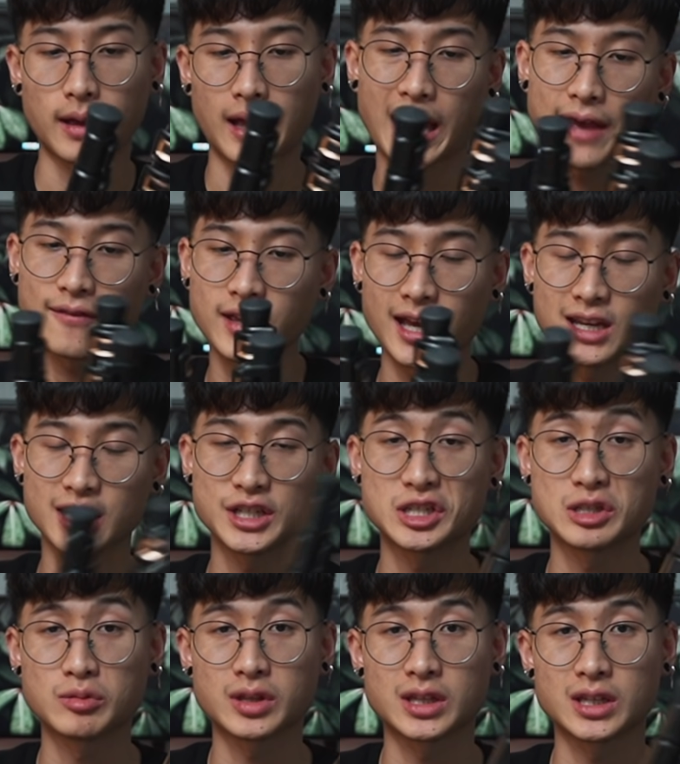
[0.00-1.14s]
I haven't had an
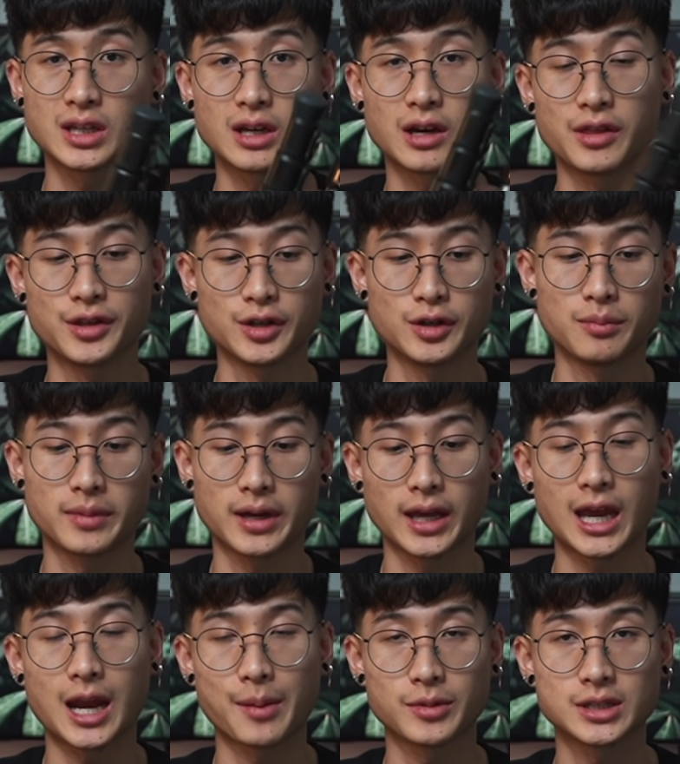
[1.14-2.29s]
issue with it, although my
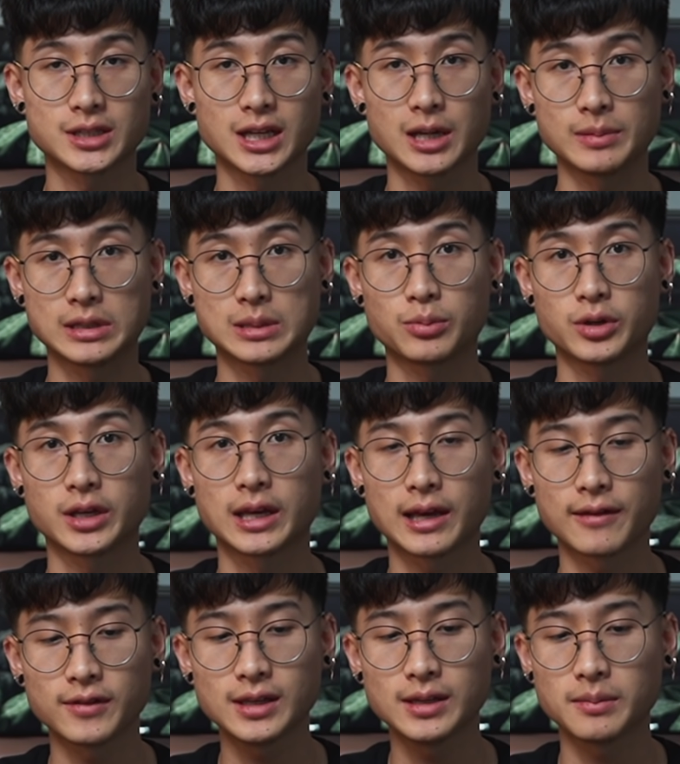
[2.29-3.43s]
camera setup is pretty
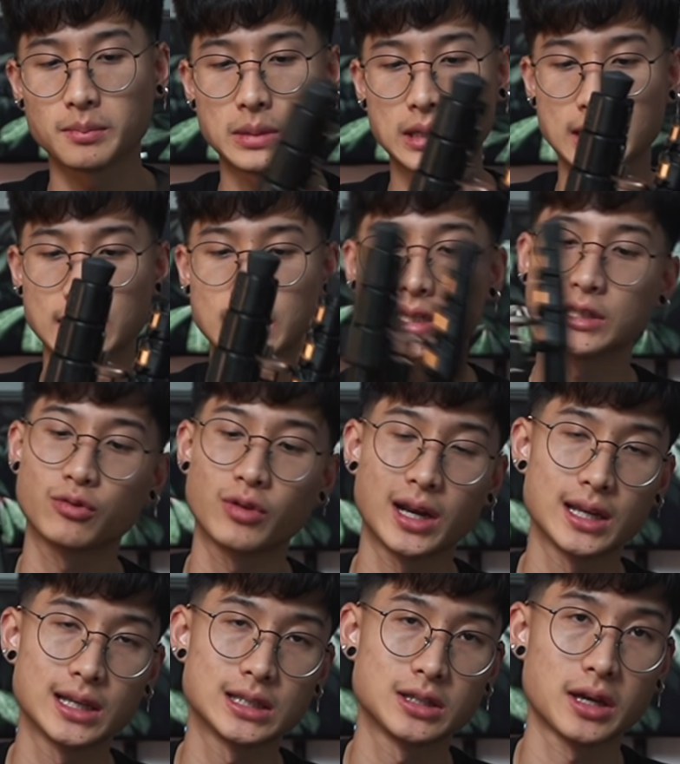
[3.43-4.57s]
heavy, but it is
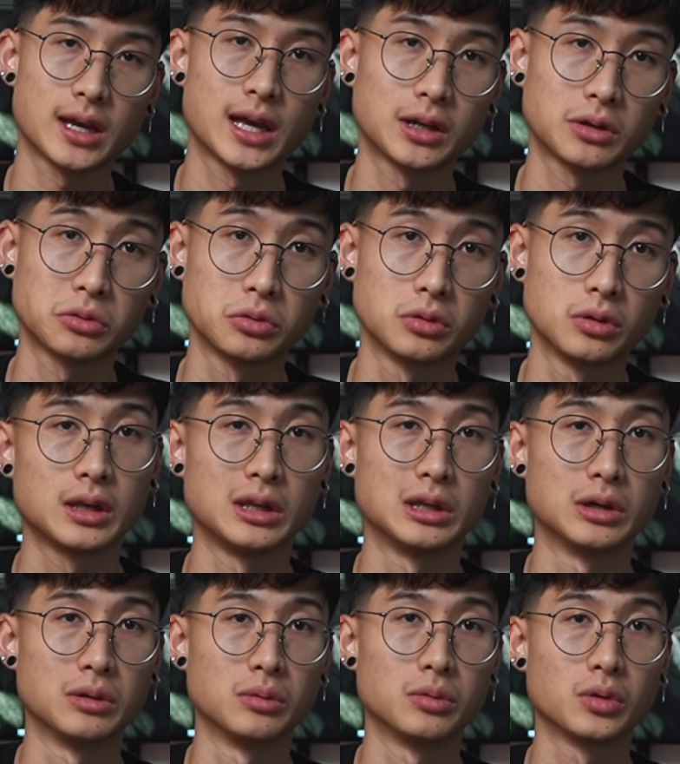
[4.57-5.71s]
rated to handle, you
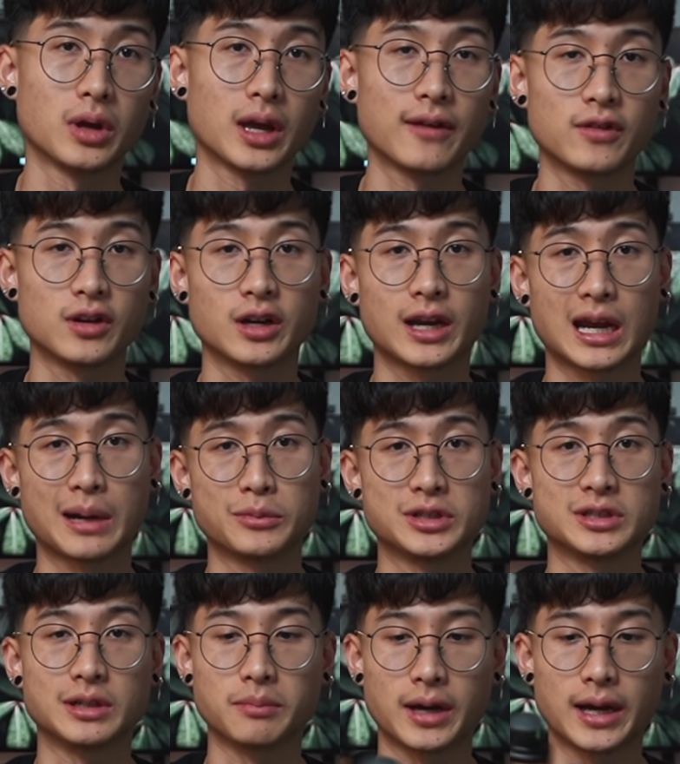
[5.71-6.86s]
know, heavier
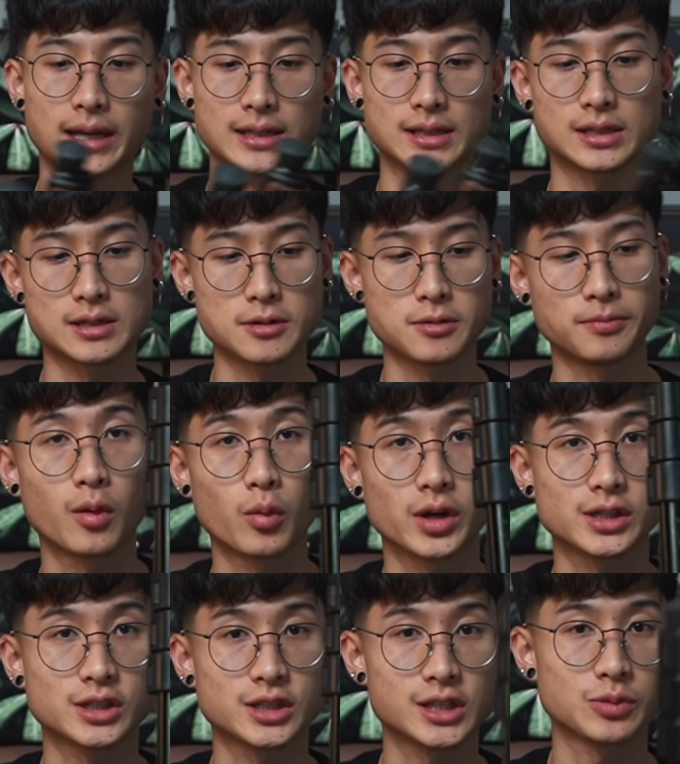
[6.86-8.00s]
cameras than mine, so
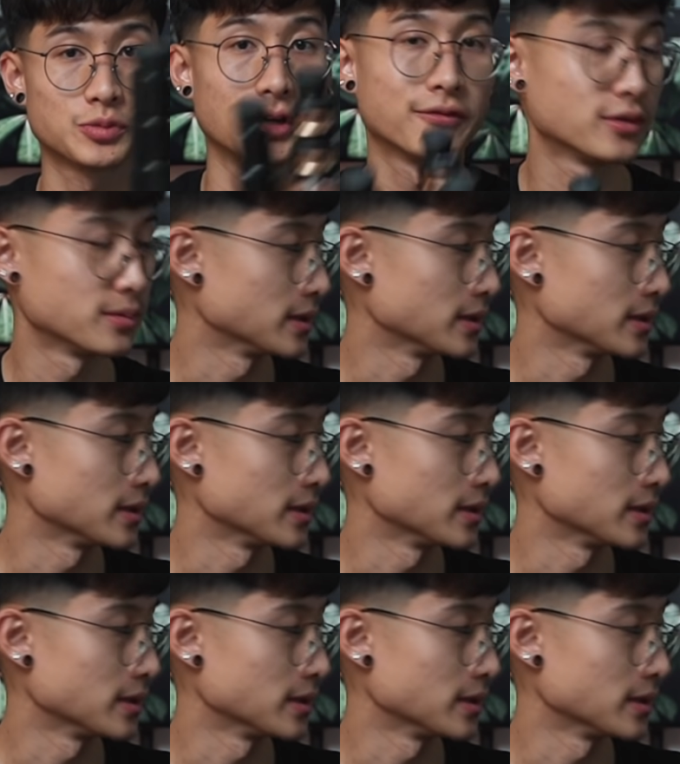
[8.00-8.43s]
works just well for